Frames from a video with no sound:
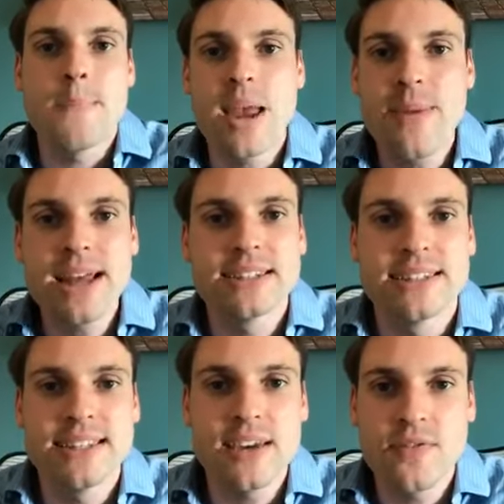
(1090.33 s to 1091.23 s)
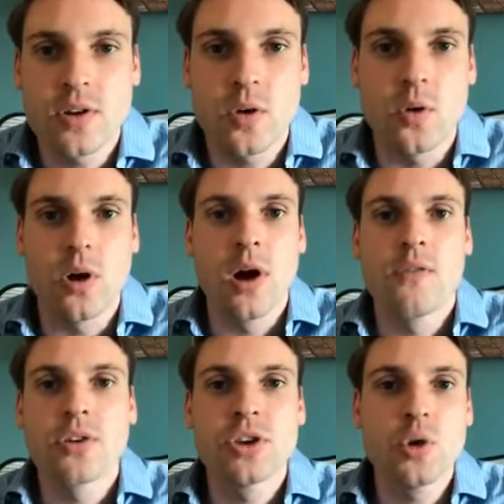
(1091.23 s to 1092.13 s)
Maybe it's difficult
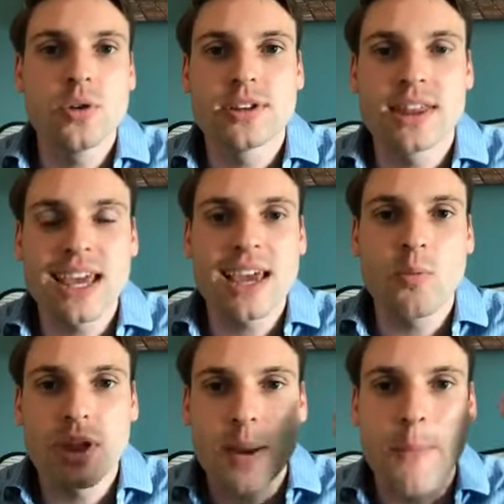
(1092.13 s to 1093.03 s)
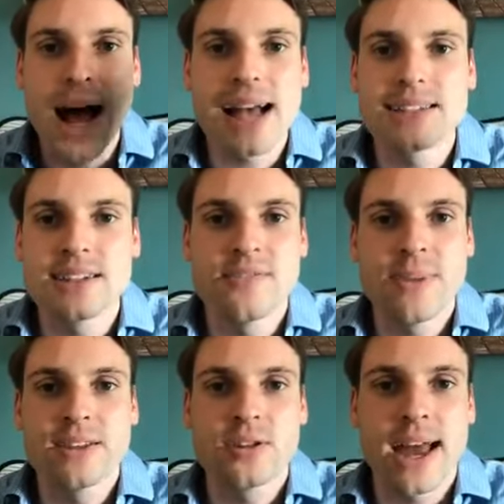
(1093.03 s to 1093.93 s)
for you to think with a
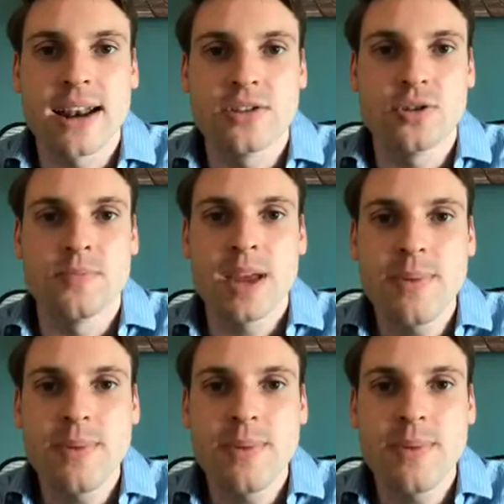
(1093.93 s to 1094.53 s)
positive mental attitude.